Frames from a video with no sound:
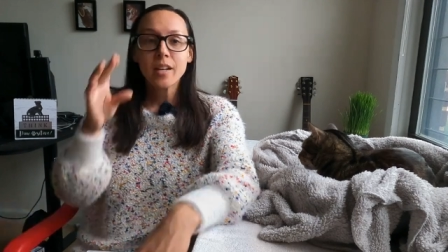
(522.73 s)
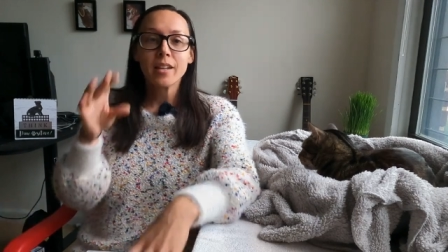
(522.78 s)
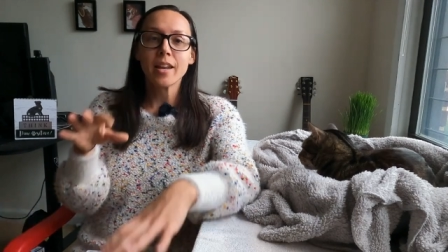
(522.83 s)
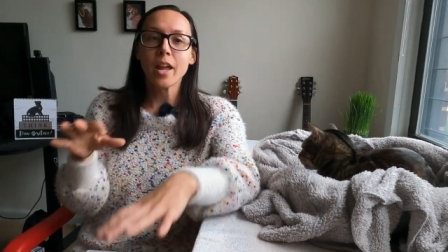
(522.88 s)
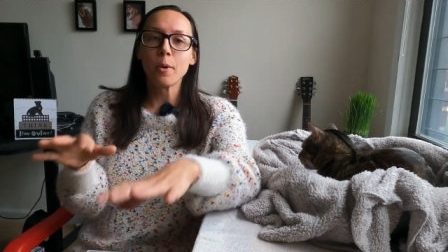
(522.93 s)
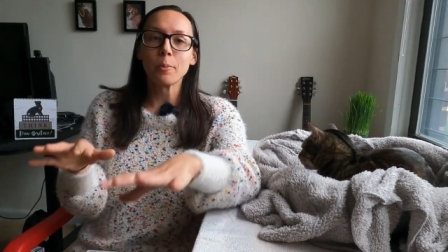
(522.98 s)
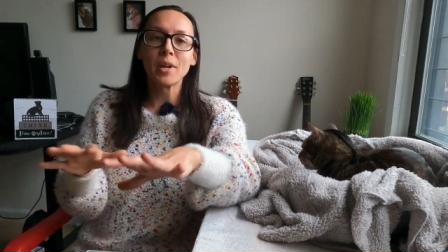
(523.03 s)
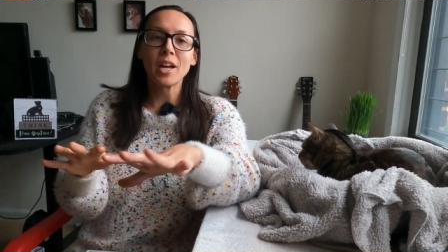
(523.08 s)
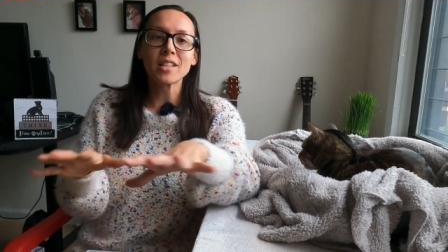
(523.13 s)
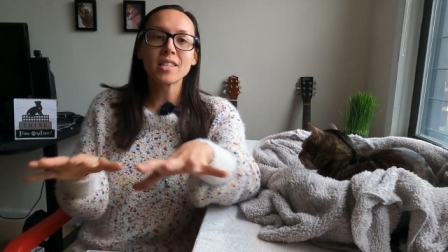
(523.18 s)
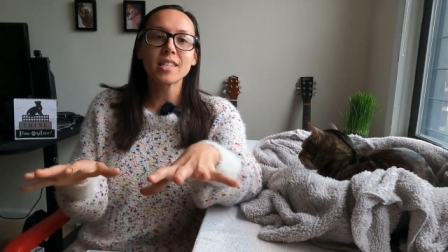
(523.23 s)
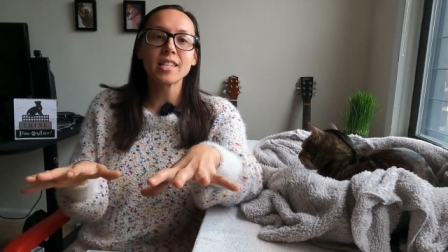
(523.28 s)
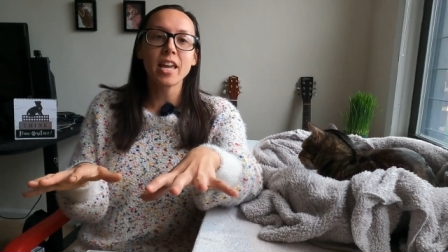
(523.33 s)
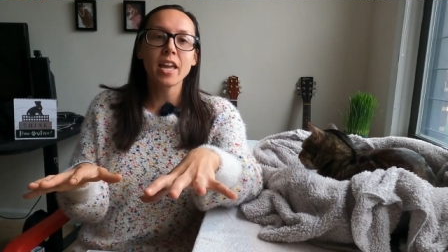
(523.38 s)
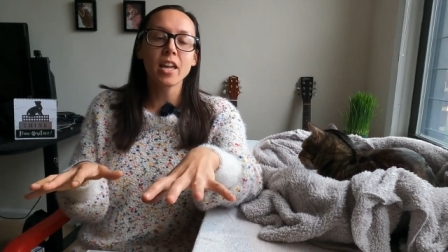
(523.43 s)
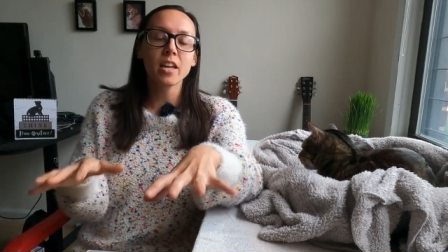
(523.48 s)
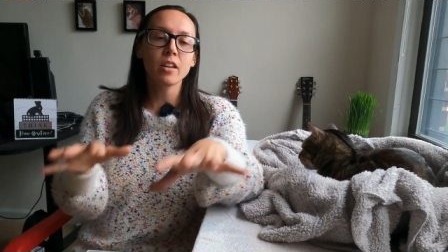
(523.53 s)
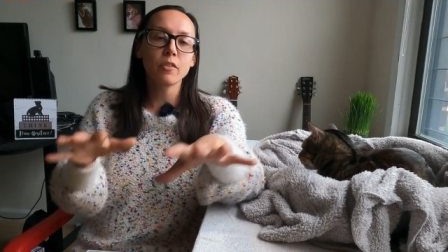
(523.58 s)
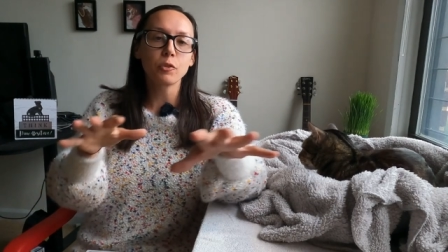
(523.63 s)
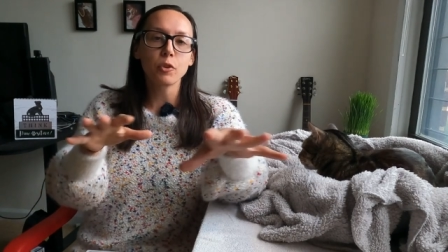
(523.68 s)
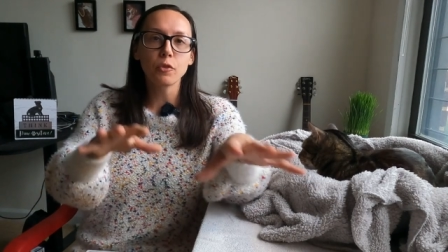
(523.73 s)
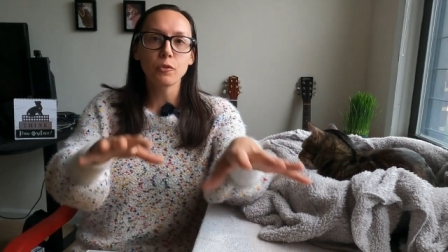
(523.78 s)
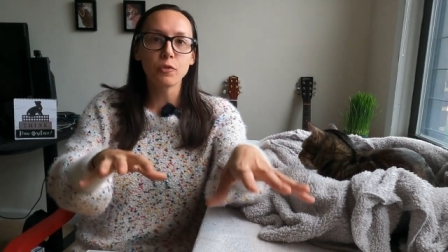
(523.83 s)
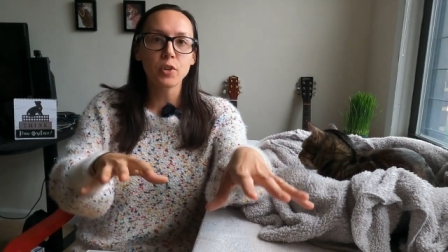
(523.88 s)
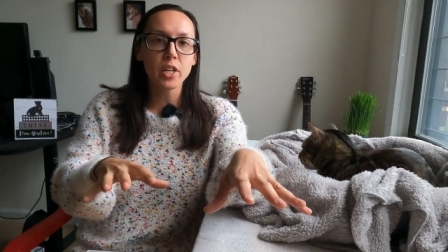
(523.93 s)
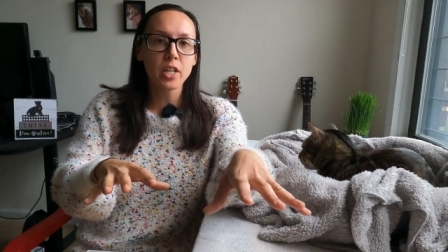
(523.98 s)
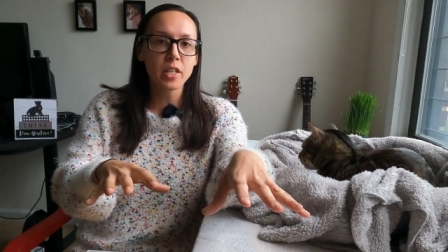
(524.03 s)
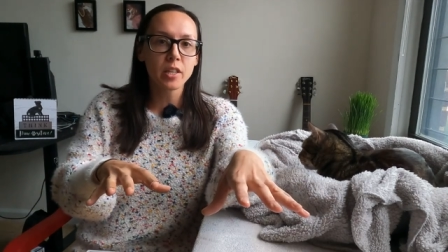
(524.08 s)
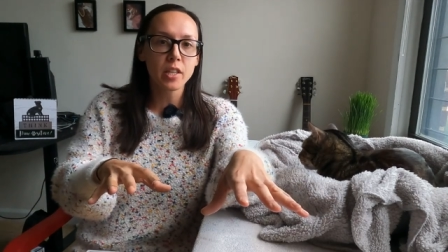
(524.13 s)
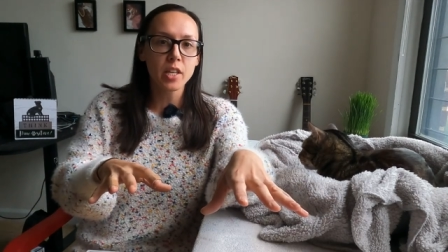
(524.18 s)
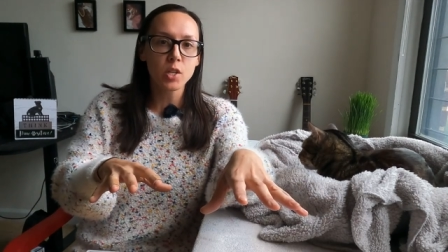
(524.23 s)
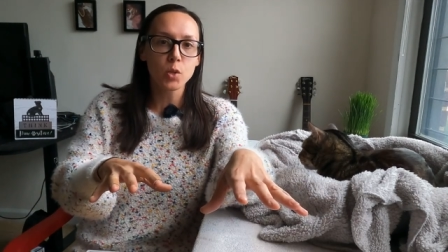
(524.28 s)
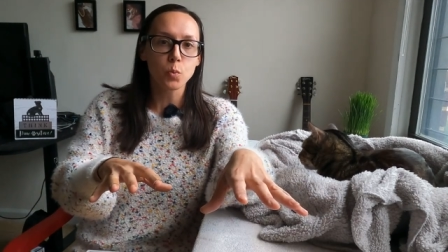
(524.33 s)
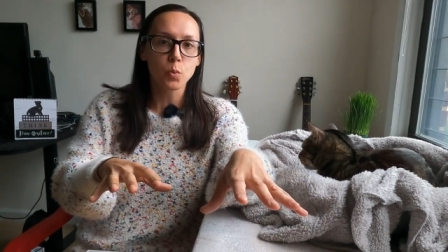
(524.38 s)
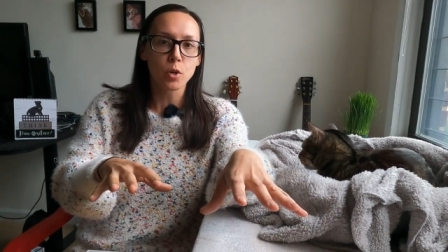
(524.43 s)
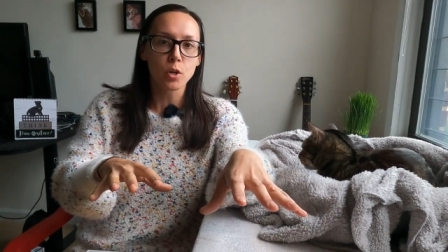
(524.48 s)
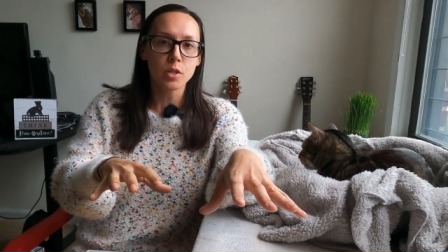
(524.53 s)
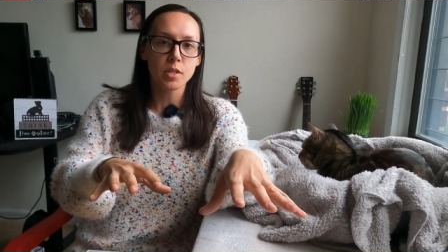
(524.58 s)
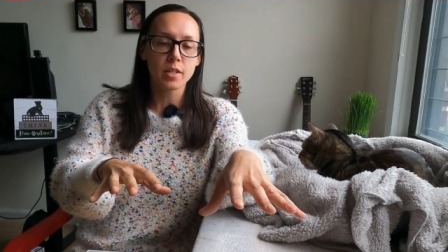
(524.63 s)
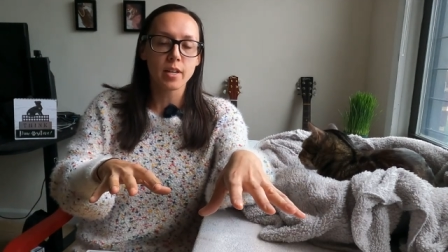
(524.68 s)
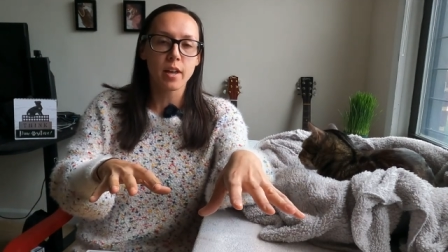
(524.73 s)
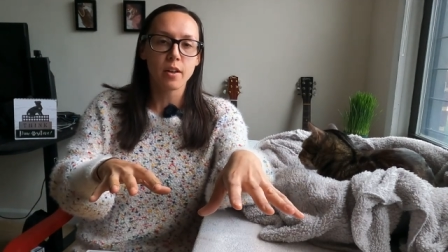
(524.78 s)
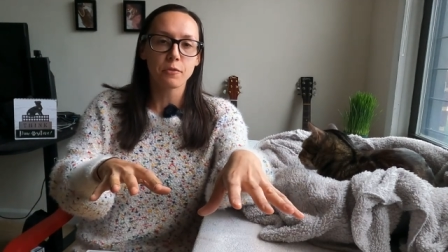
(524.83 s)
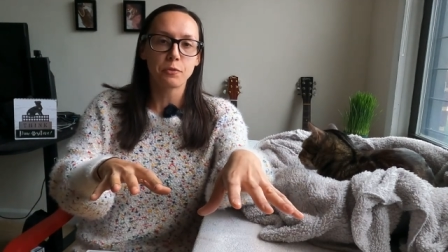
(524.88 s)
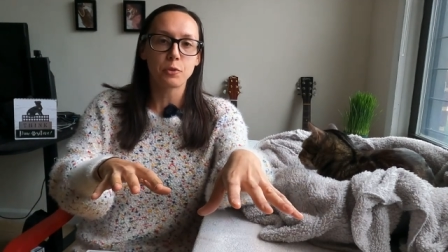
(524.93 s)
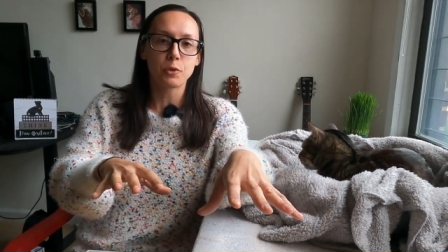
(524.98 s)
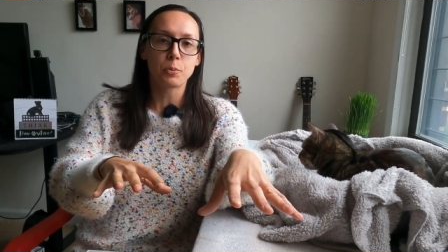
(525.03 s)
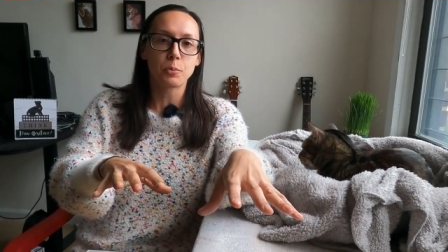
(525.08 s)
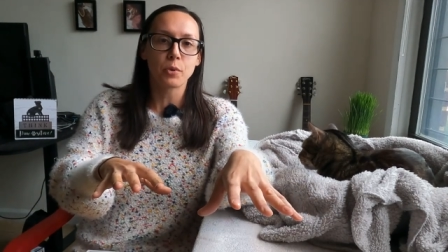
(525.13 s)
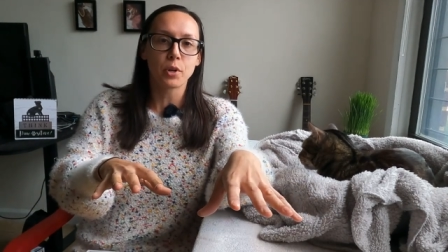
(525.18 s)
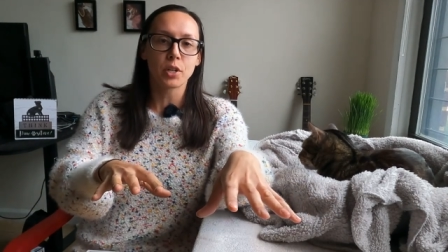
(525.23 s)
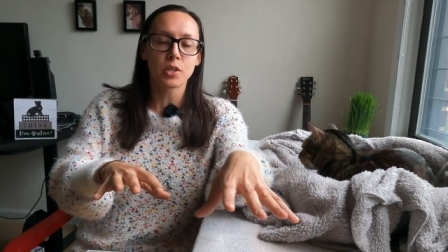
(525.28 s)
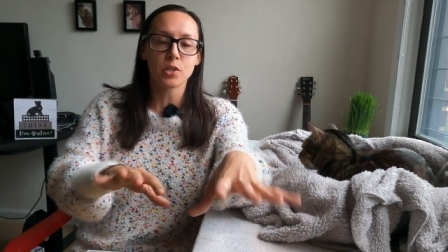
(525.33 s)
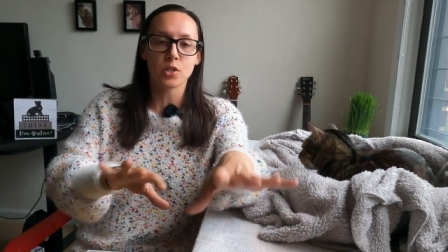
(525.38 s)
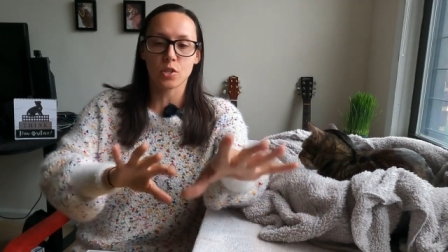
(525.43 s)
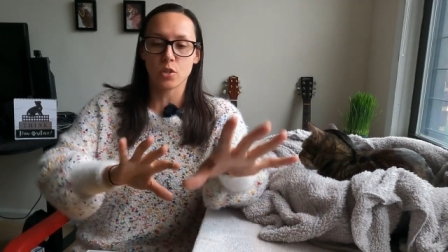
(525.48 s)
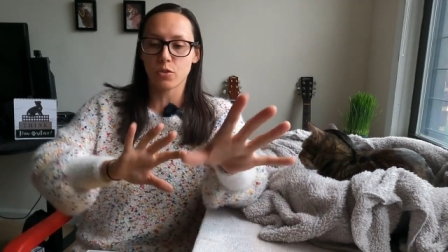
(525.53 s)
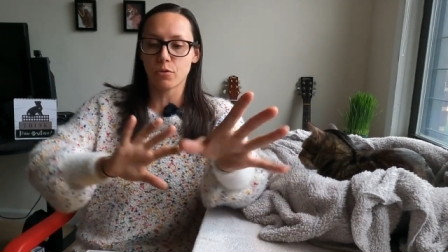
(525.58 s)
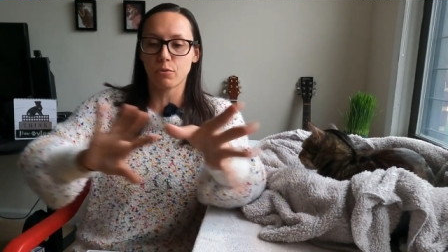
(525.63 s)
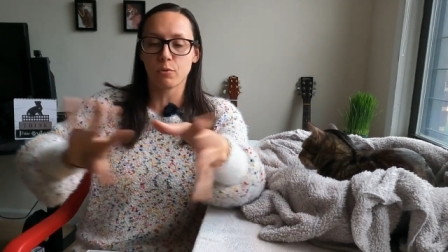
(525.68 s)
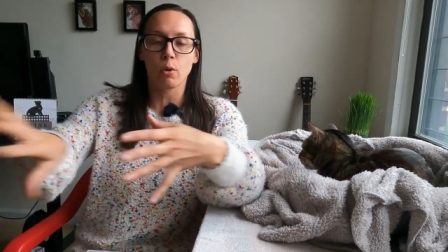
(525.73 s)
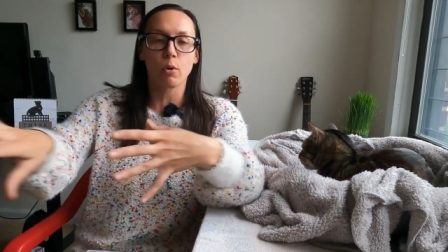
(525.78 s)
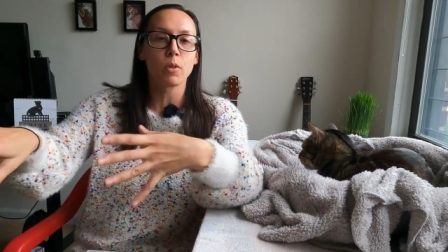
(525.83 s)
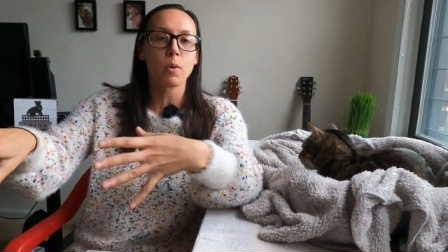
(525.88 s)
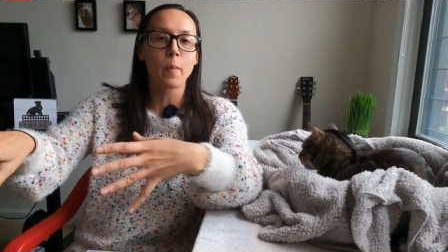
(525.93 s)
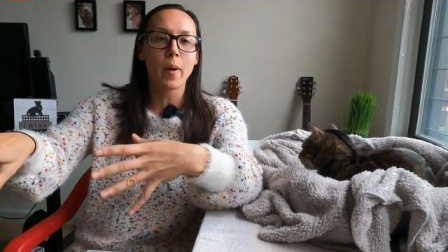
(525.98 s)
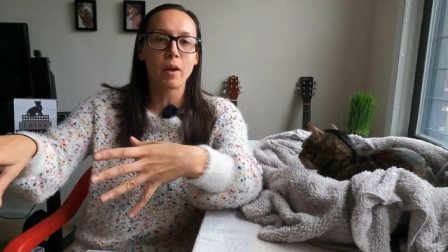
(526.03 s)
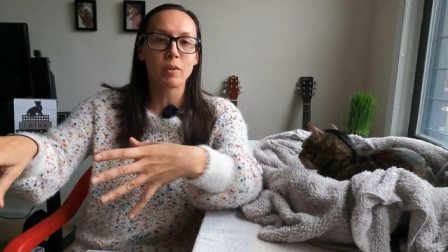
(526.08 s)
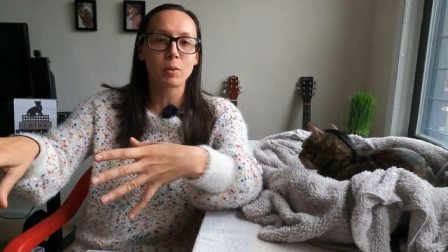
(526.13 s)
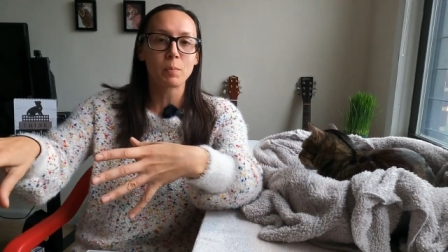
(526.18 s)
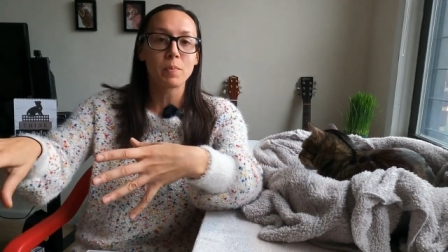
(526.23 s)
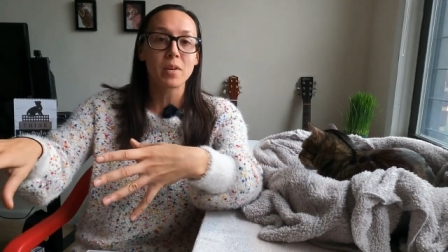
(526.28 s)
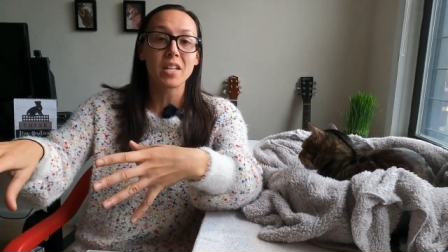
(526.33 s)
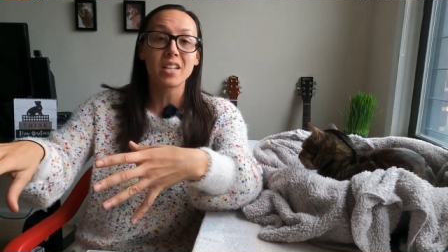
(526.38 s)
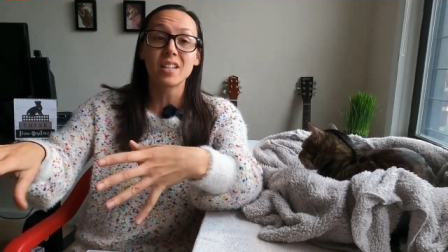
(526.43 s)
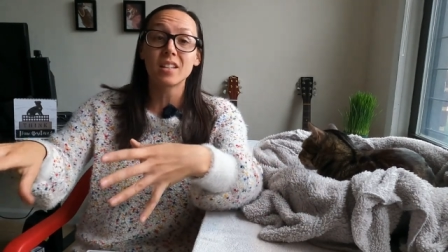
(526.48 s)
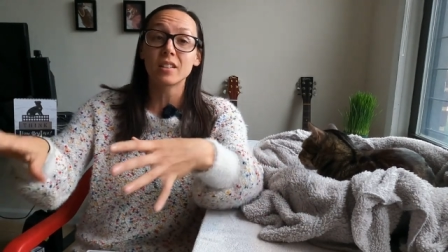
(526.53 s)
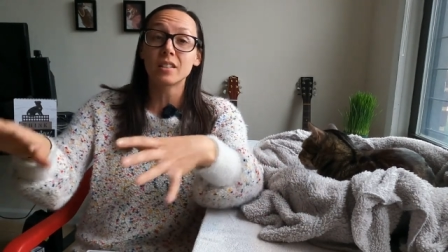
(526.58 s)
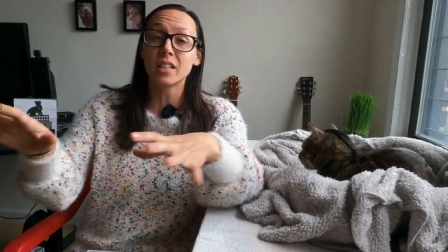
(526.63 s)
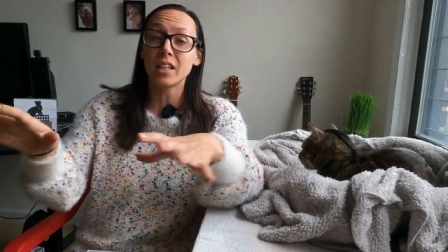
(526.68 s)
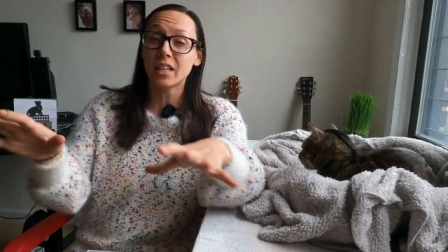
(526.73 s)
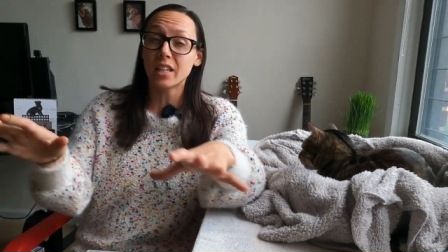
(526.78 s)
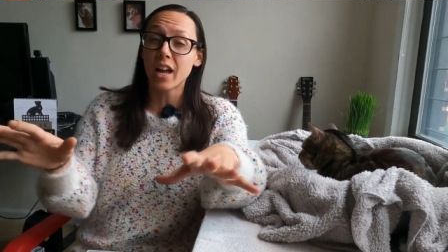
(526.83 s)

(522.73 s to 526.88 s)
Now, I'm not saying if you're feeding these worst cat food brands to throw them out immediately.